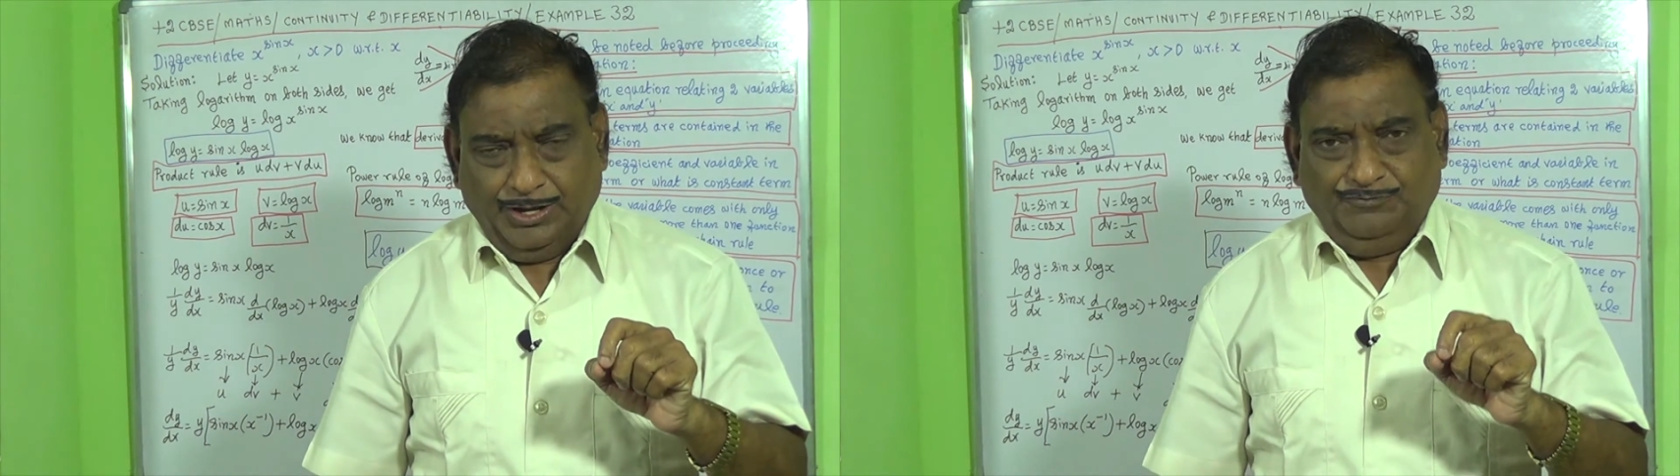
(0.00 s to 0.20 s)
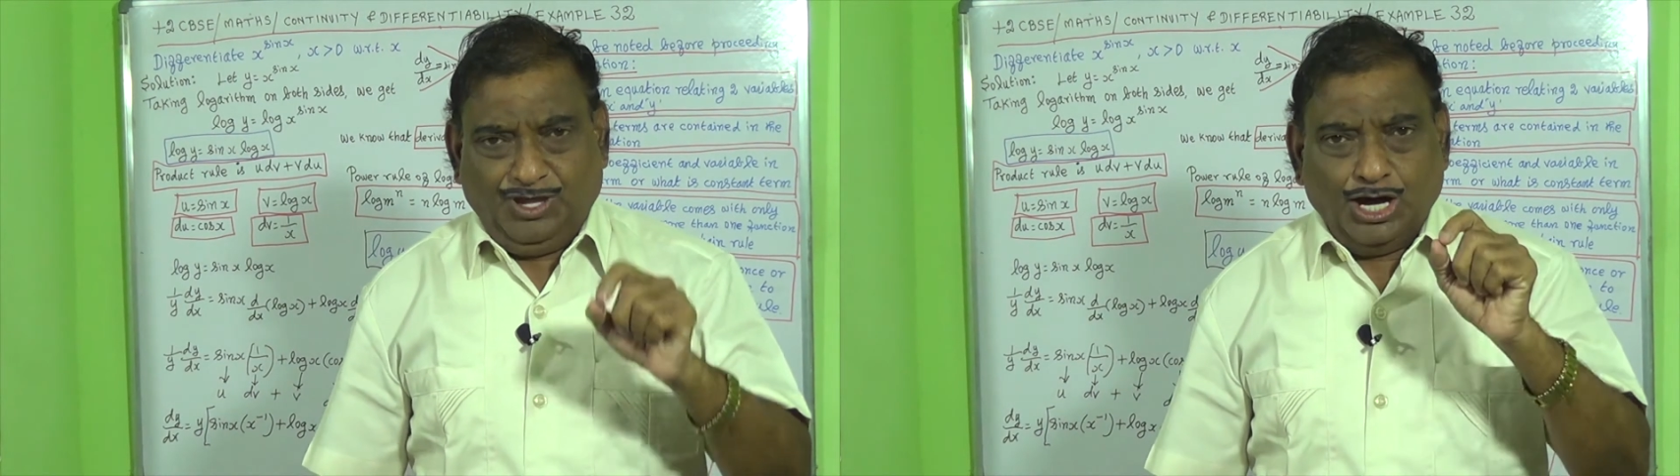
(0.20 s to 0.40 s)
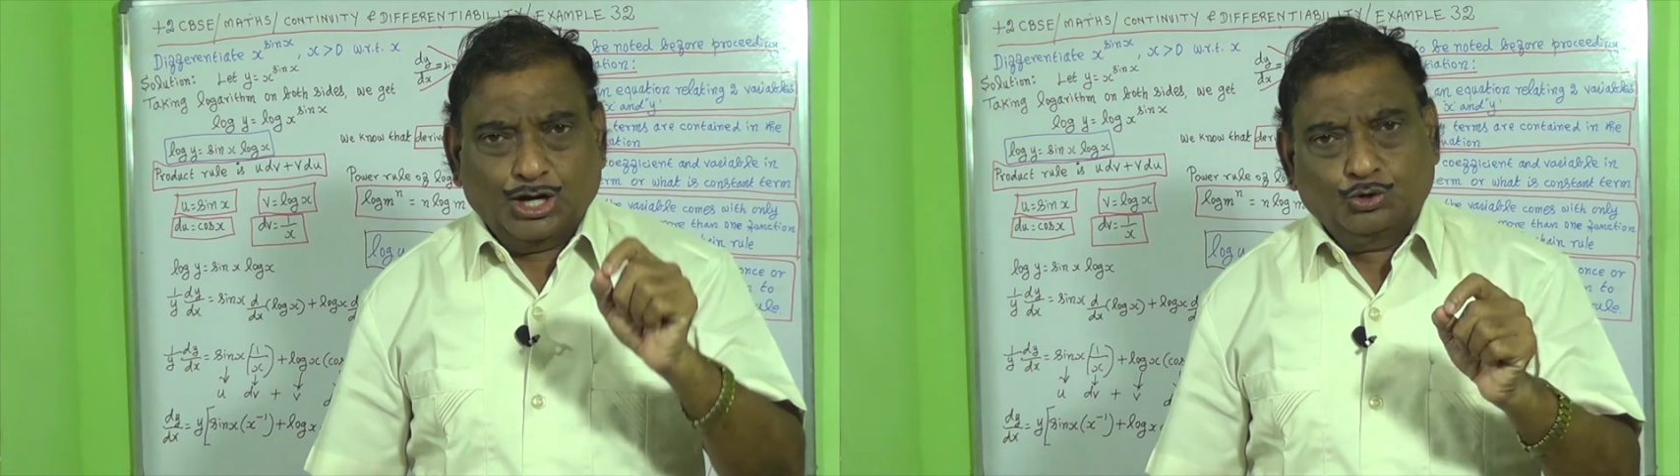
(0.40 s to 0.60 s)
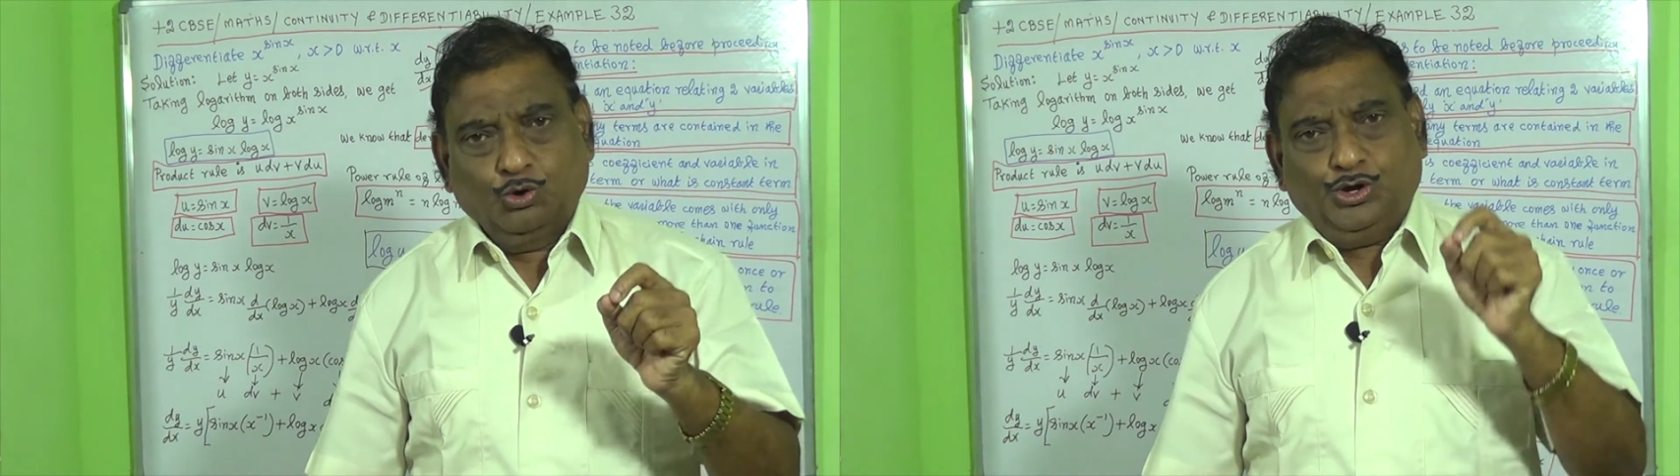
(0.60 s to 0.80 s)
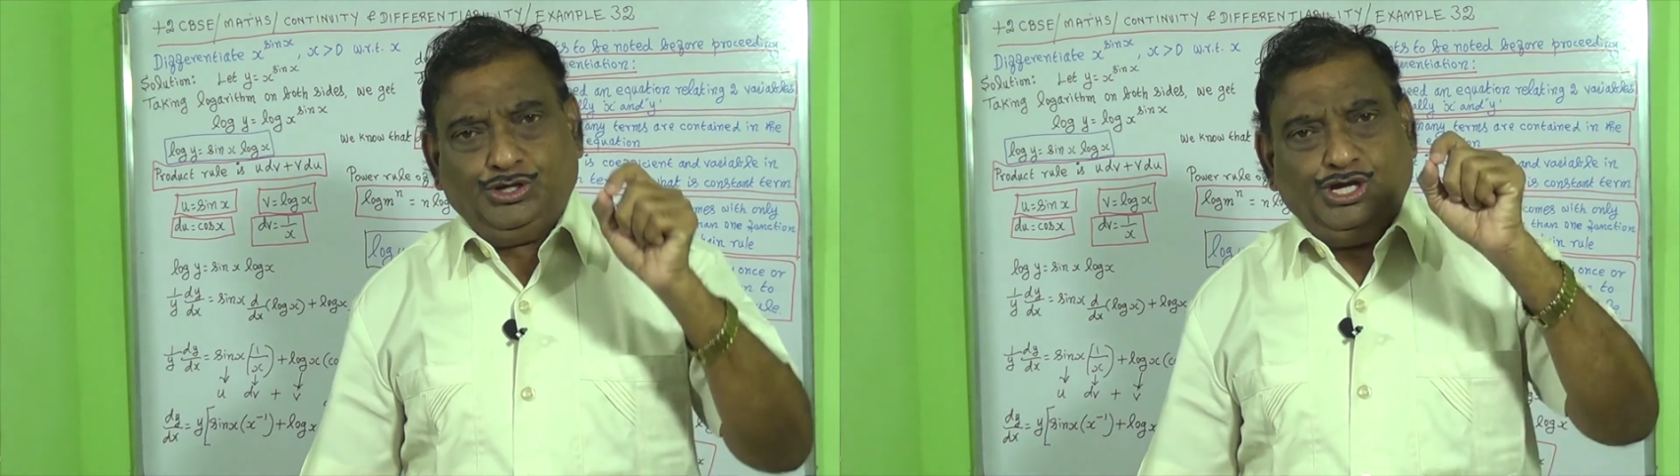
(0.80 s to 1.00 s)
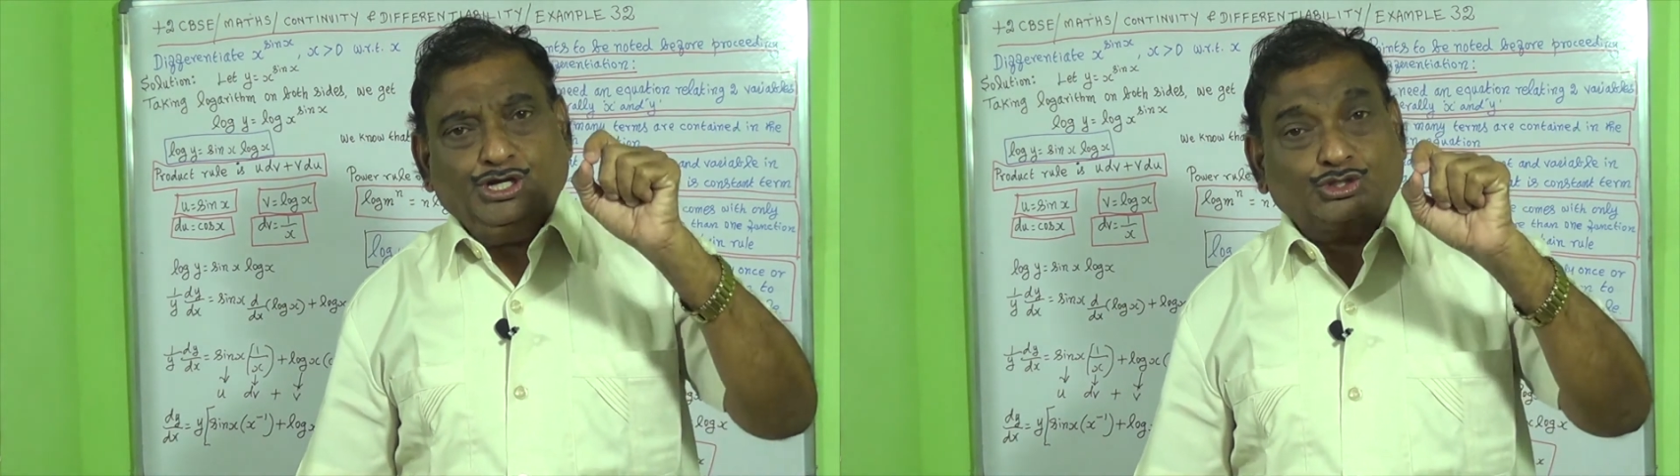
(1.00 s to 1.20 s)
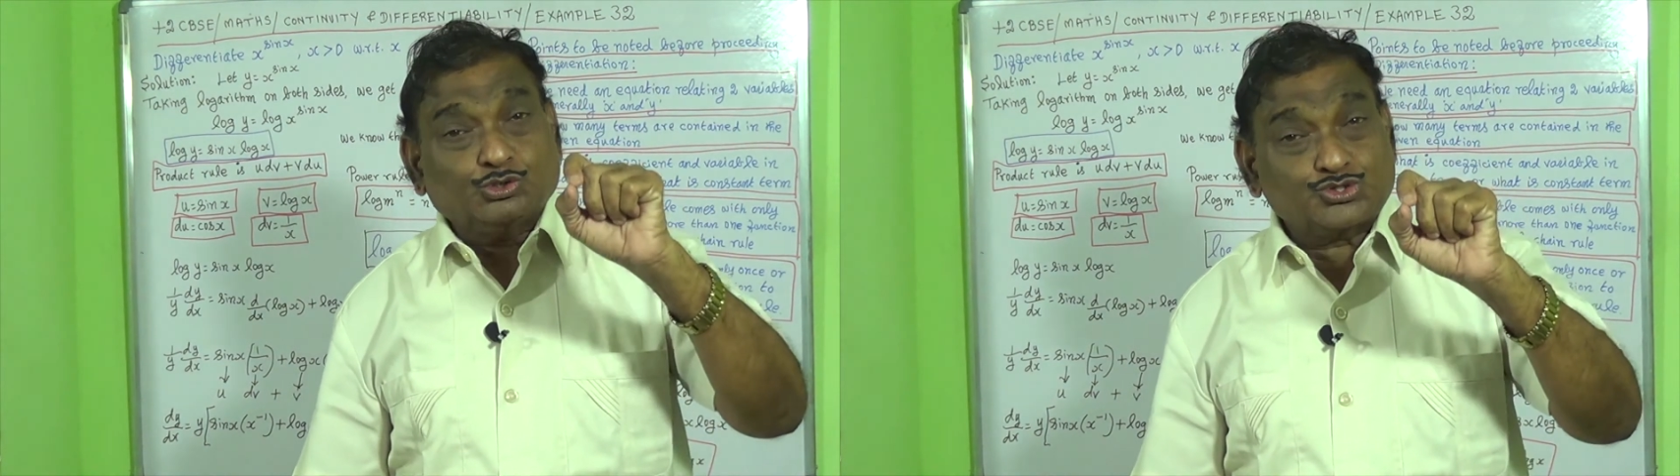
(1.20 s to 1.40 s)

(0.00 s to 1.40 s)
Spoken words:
we are going to